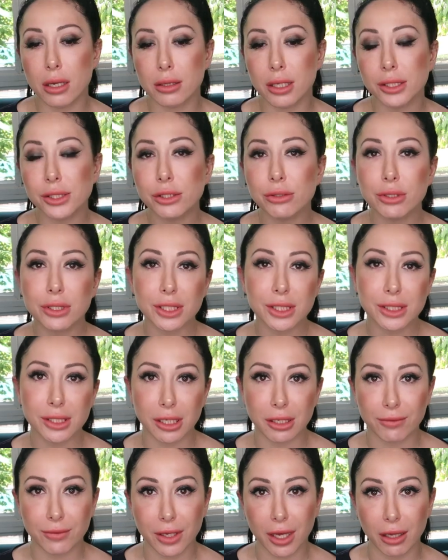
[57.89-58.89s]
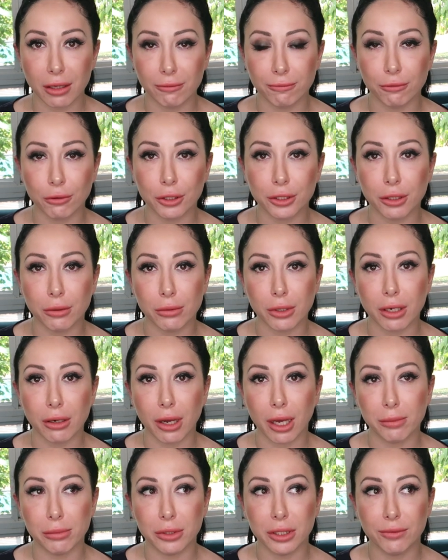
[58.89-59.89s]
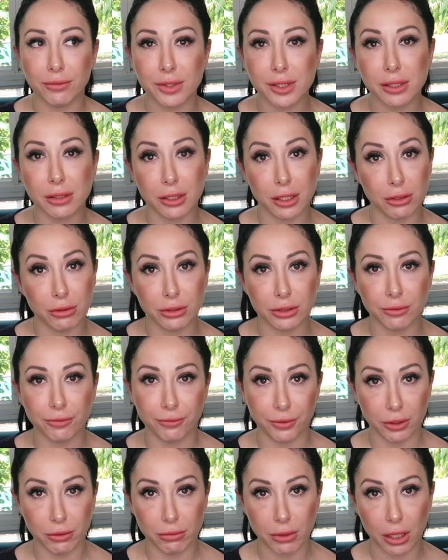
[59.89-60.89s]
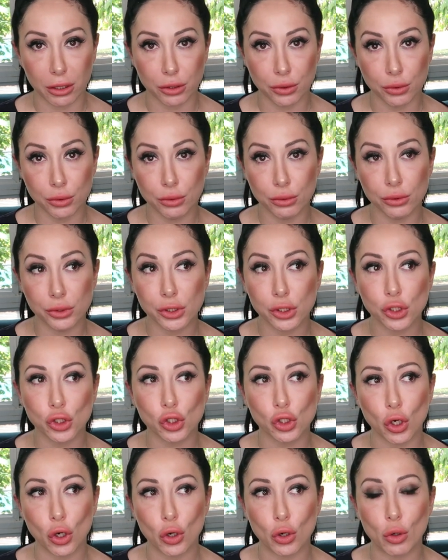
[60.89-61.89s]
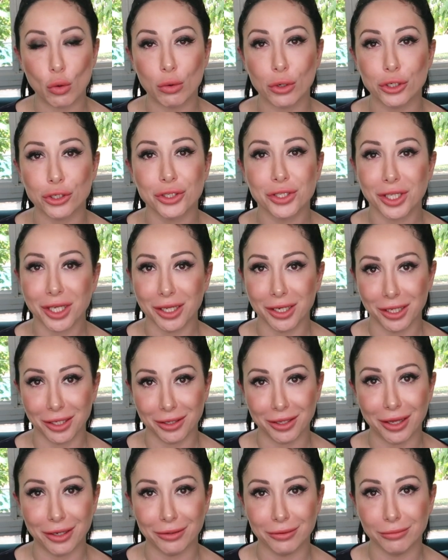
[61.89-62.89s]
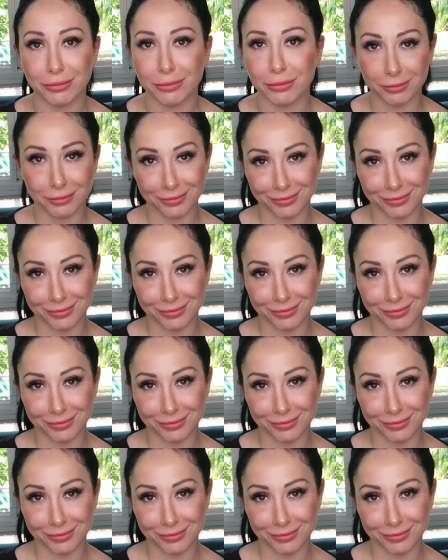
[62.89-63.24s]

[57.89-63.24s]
Unless you're in the state of California, where I believe it's illegal to feed raccoons, so we're just kidding then.